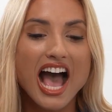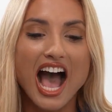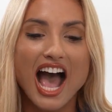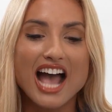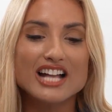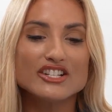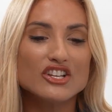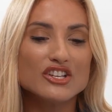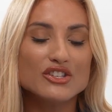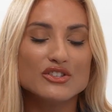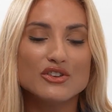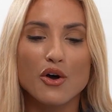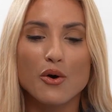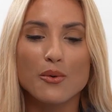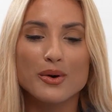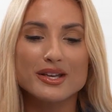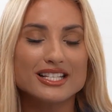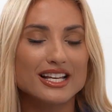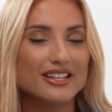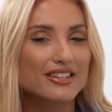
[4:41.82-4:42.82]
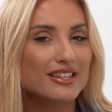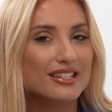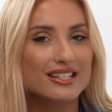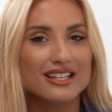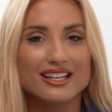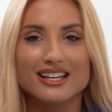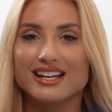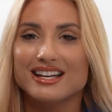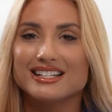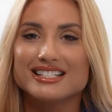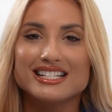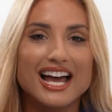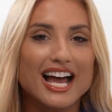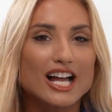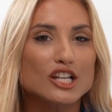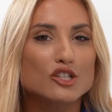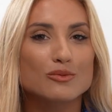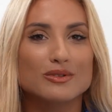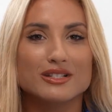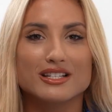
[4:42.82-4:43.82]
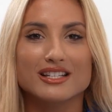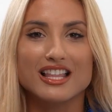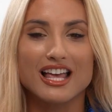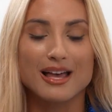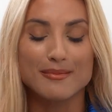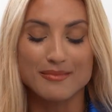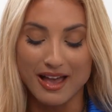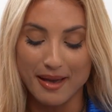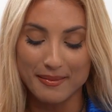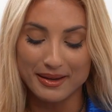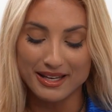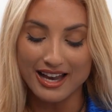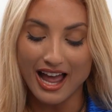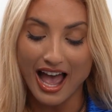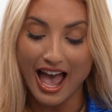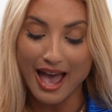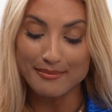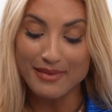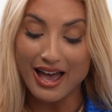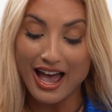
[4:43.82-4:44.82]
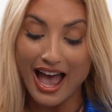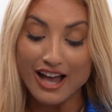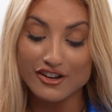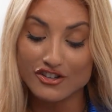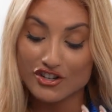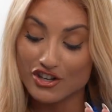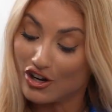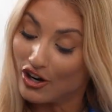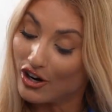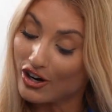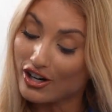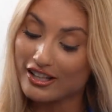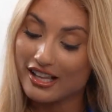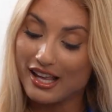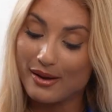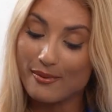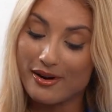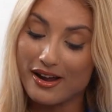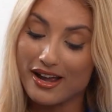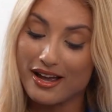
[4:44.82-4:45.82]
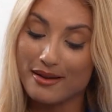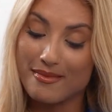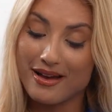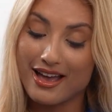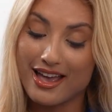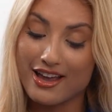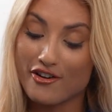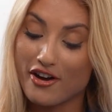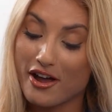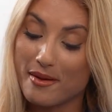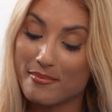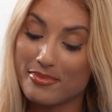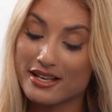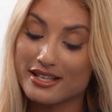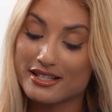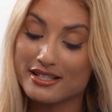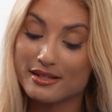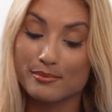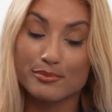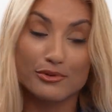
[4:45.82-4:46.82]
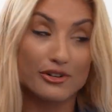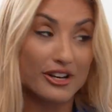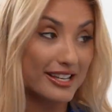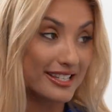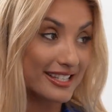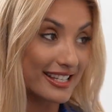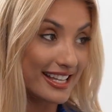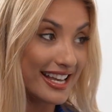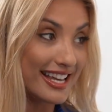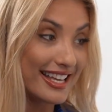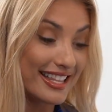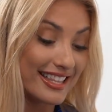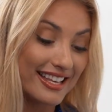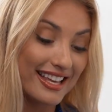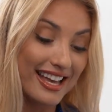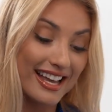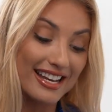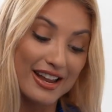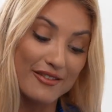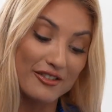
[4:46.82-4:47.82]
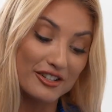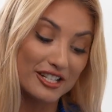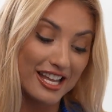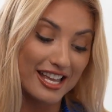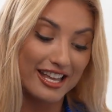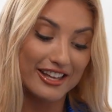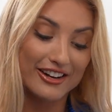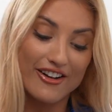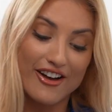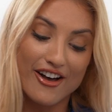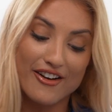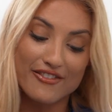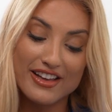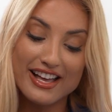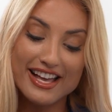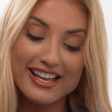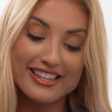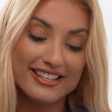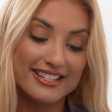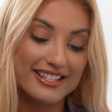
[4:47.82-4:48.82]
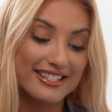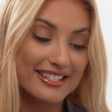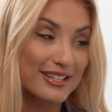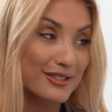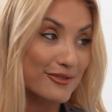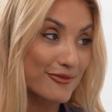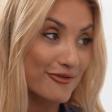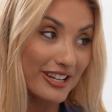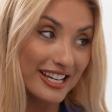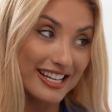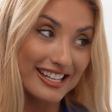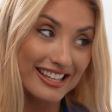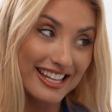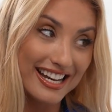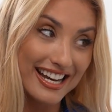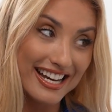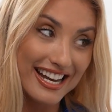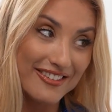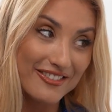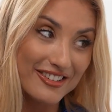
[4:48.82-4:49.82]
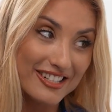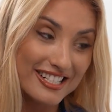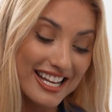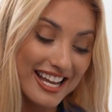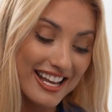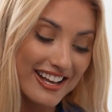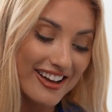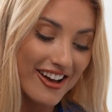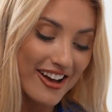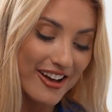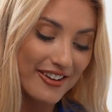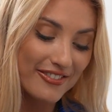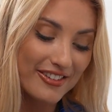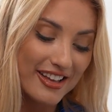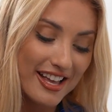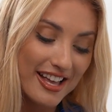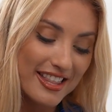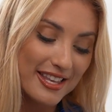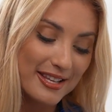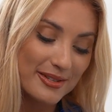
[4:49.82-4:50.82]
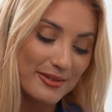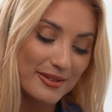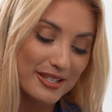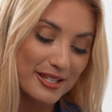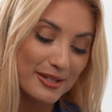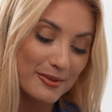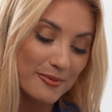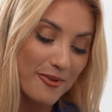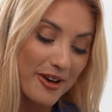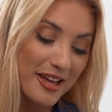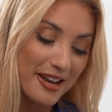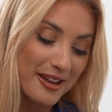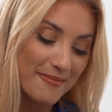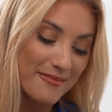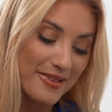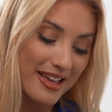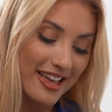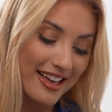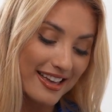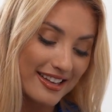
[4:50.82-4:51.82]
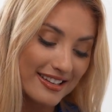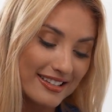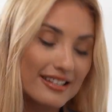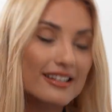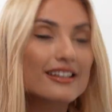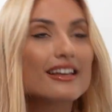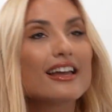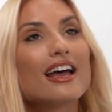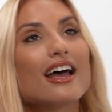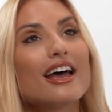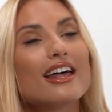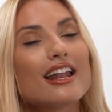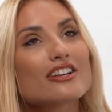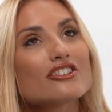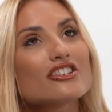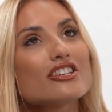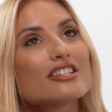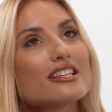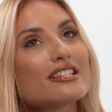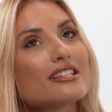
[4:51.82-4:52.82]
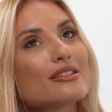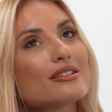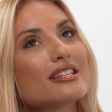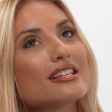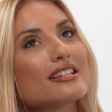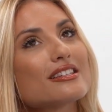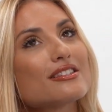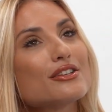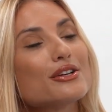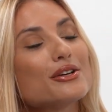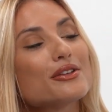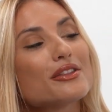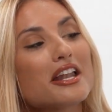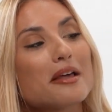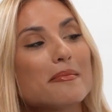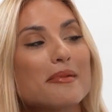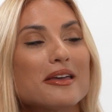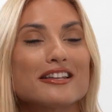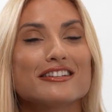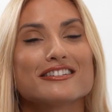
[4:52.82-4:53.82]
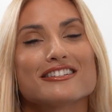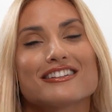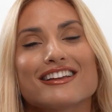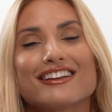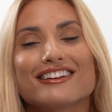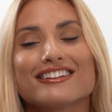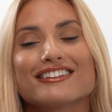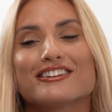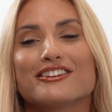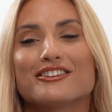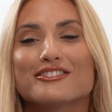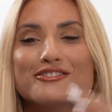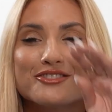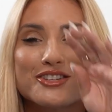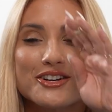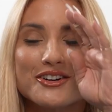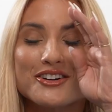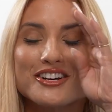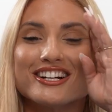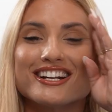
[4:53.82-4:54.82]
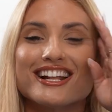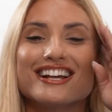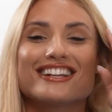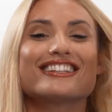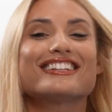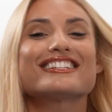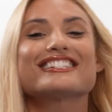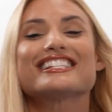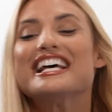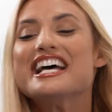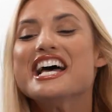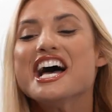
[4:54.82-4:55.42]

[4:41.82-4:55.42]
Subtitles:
I just always had this attachment to them. I mean, I'm actually currently wearing my grandpa's bracelet. I never take it off. This is his ring that I never take off. This was his wedding band. And actually, this is his too, that I made into like a little choker necklace.